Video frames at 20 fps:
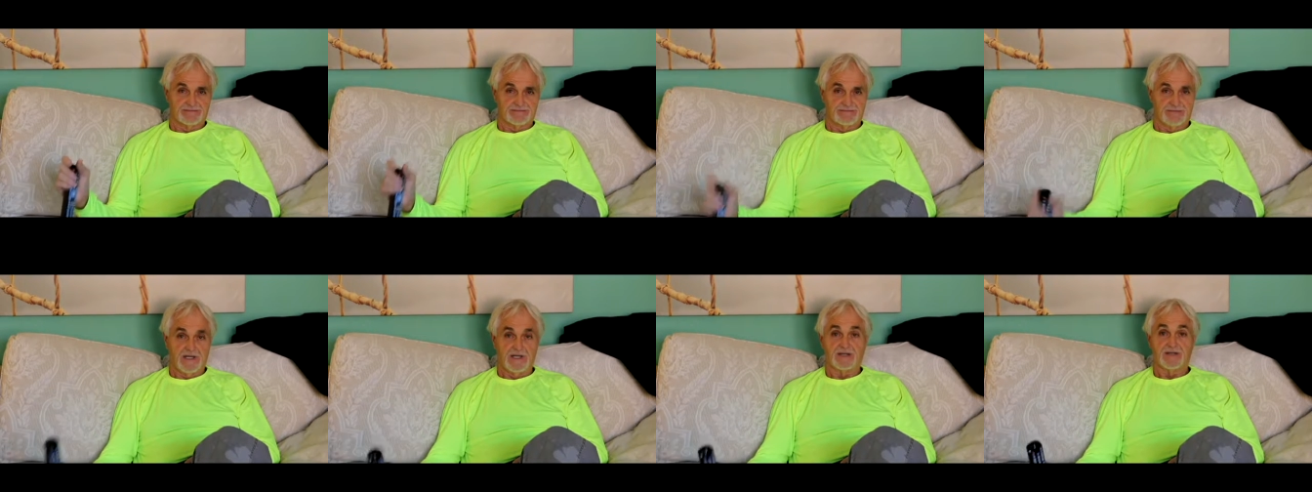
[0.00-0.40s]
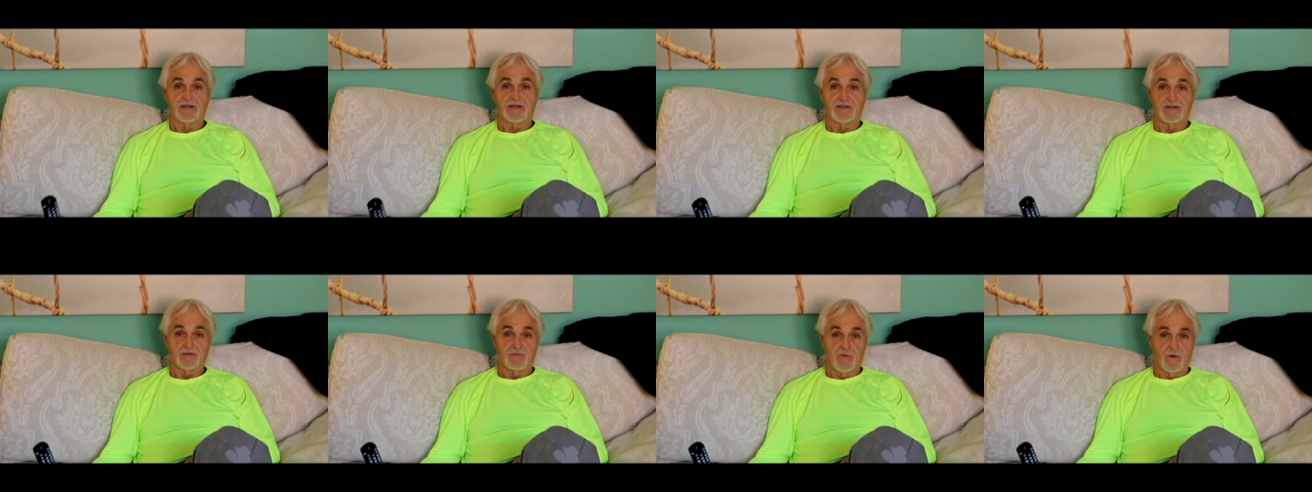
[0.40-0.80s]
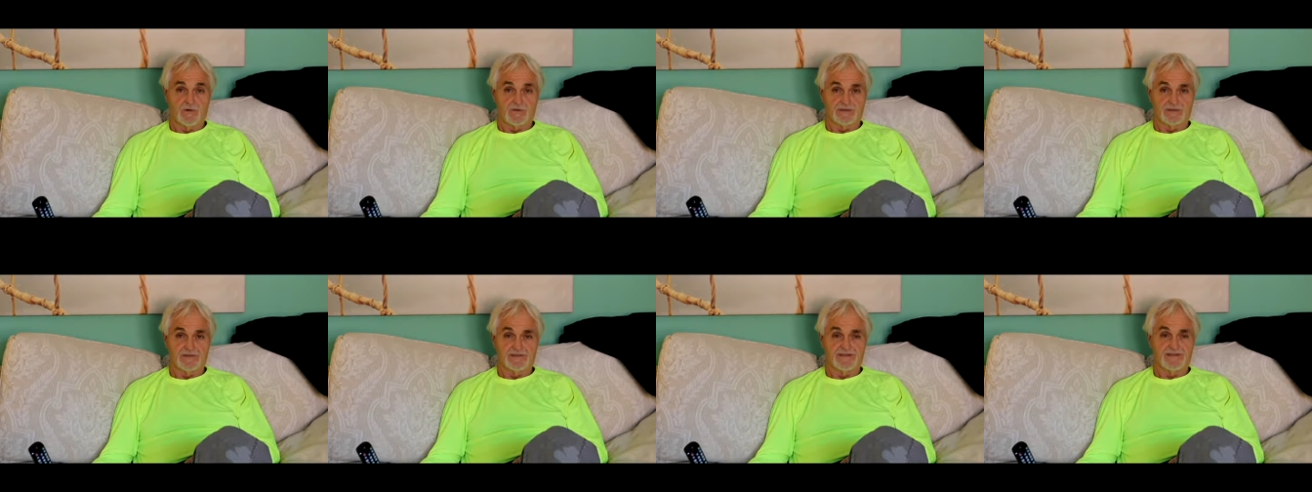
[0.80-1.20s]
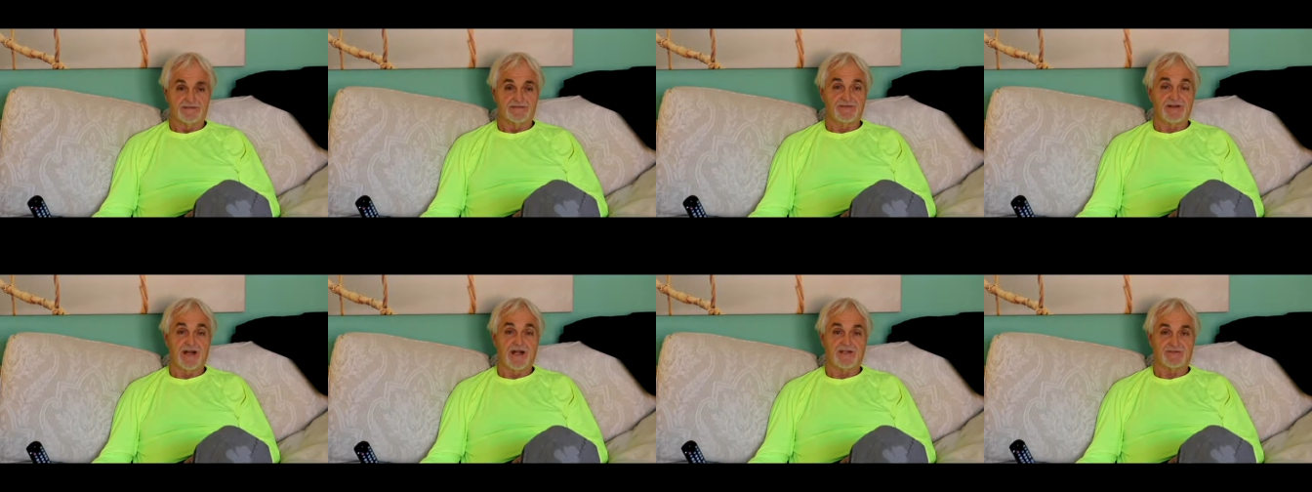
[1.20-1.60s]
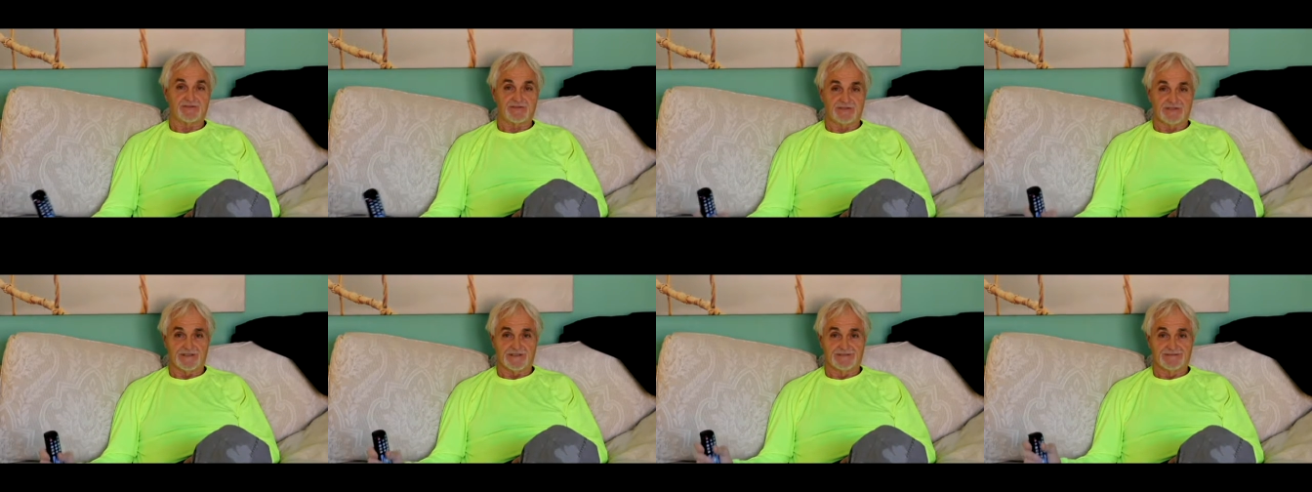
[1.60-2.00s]
mentally, emotionally, and
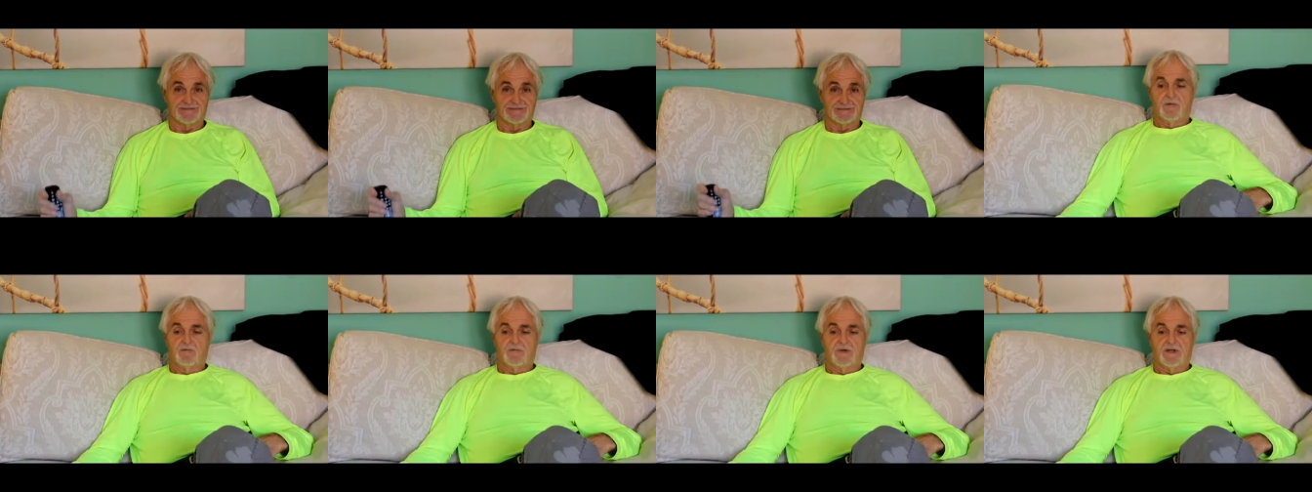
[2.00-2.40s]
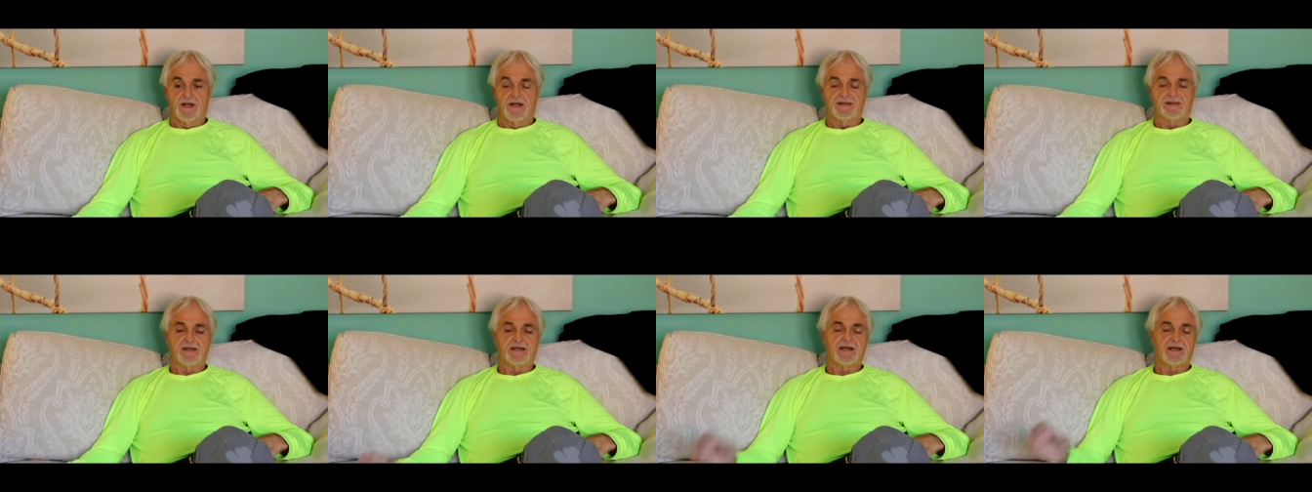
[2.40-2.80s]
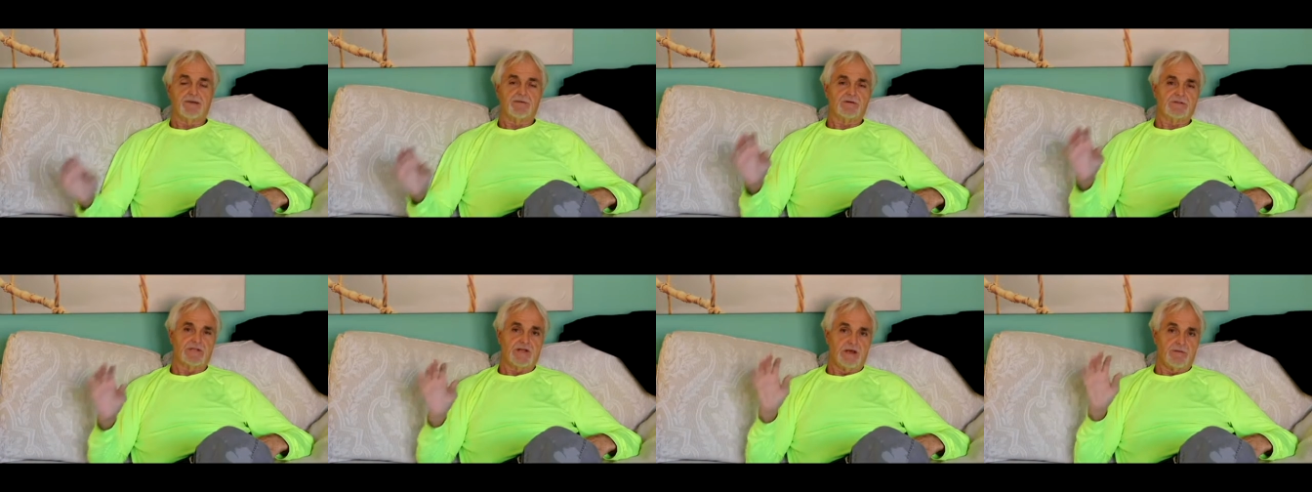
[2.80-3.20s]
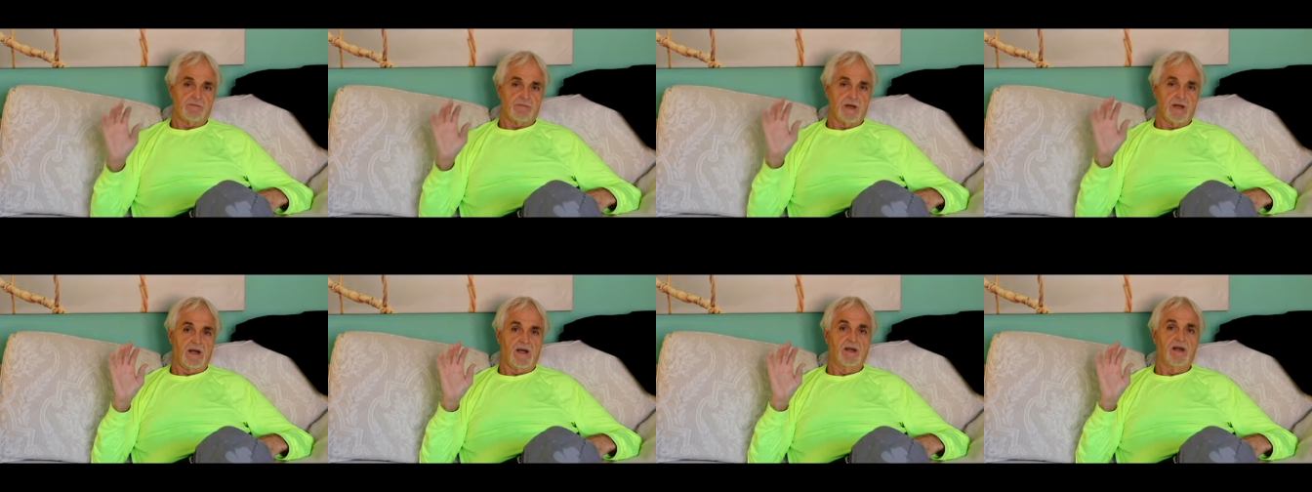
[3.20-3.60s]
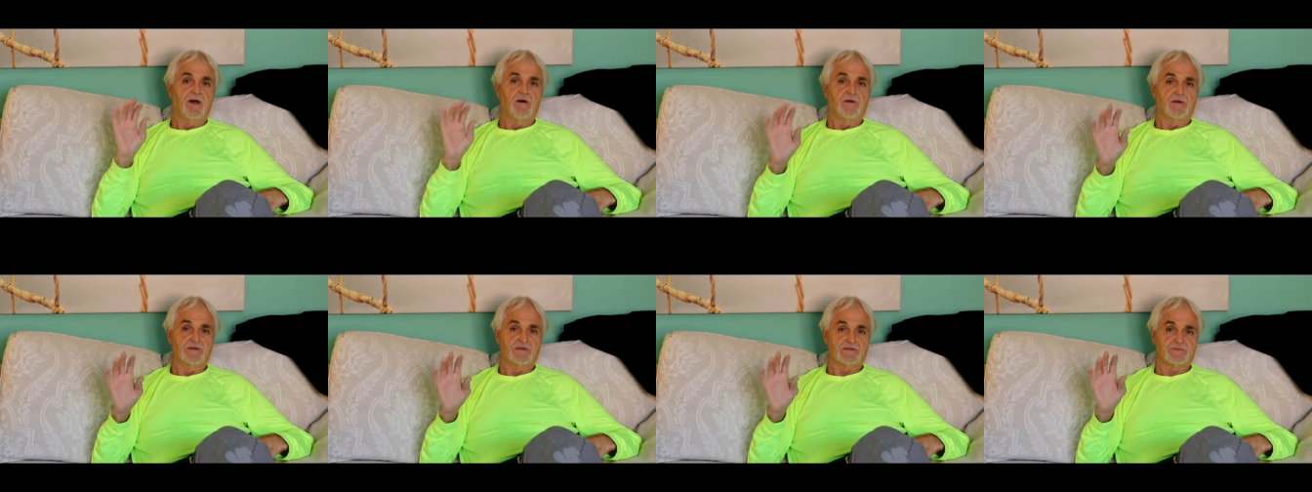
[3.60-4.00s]
financially. But I think I was at my
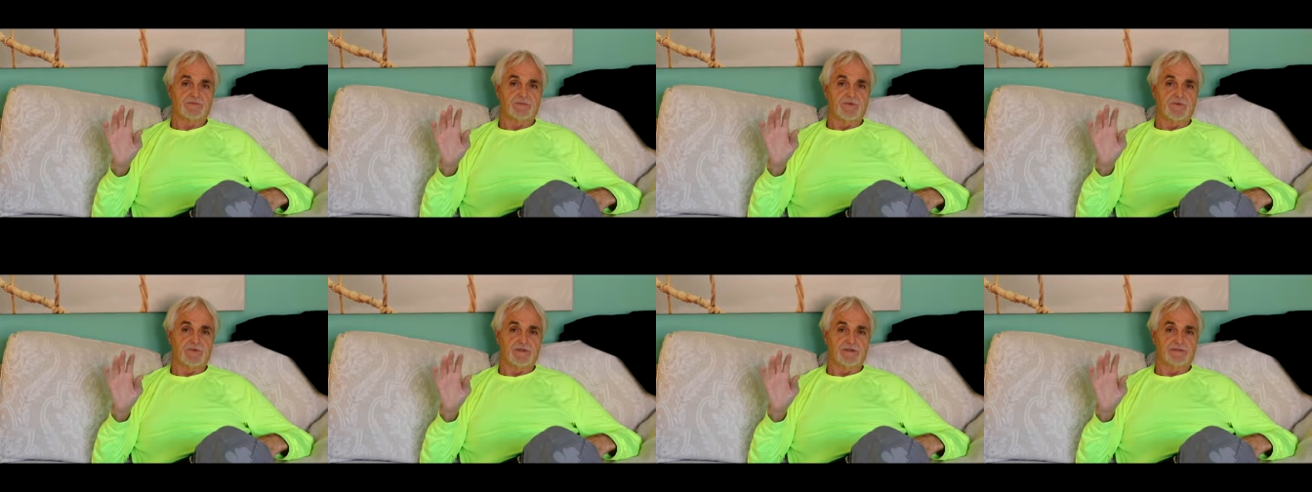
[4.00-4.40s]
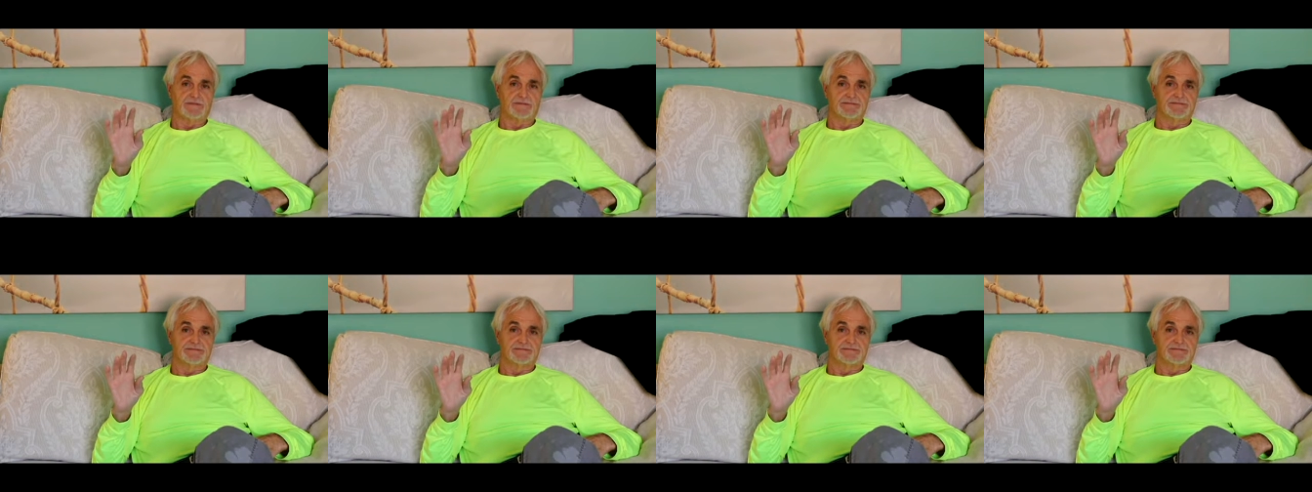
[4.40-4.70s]
lowest point.